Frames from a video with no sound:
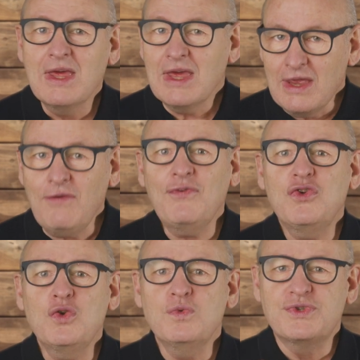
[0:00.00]
If
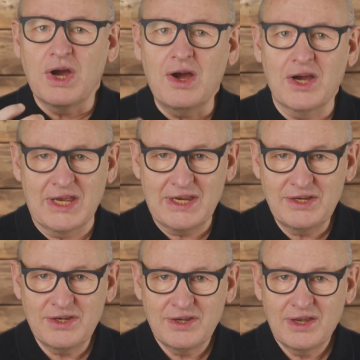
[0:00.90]
you
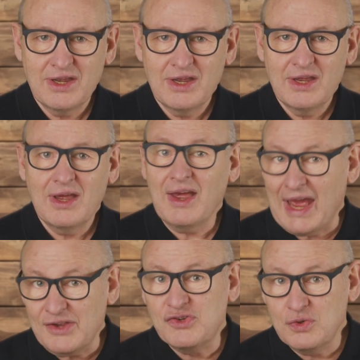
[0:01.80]
died,
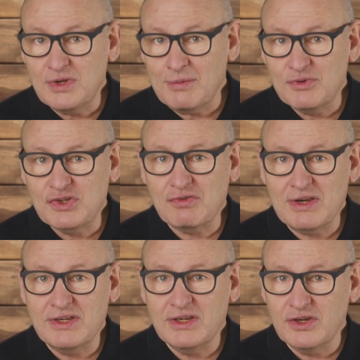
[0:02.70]
as you
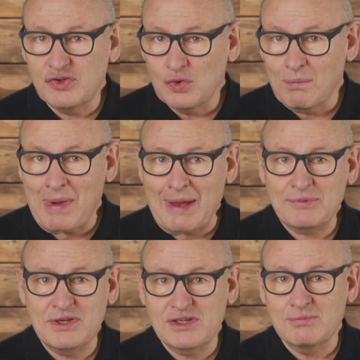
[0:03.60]
demonstrated at your
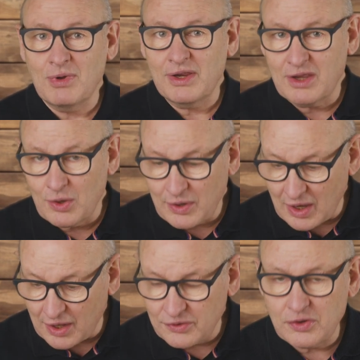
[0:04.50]
baptism by going
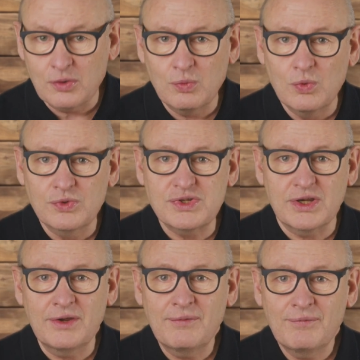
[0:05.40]
under the
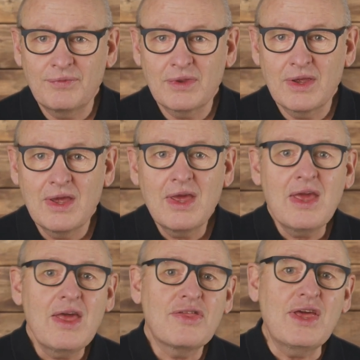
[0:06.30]
water,
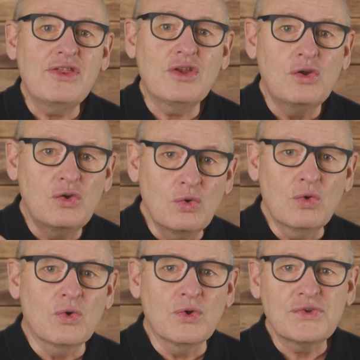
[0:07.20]
then the
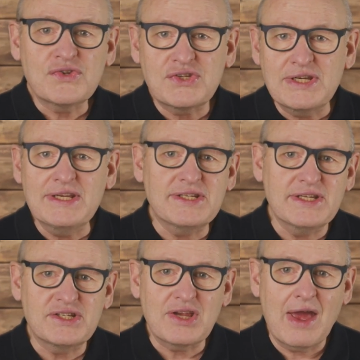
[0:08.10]
law
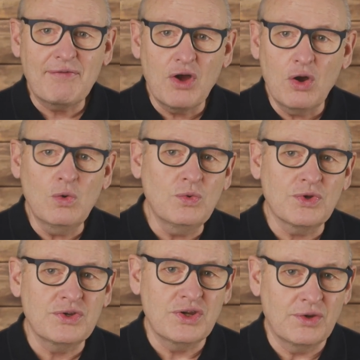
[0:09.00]
ceases to have a hold
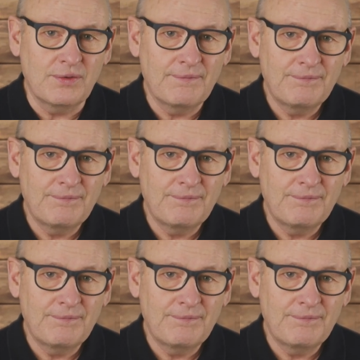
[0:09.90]
on you.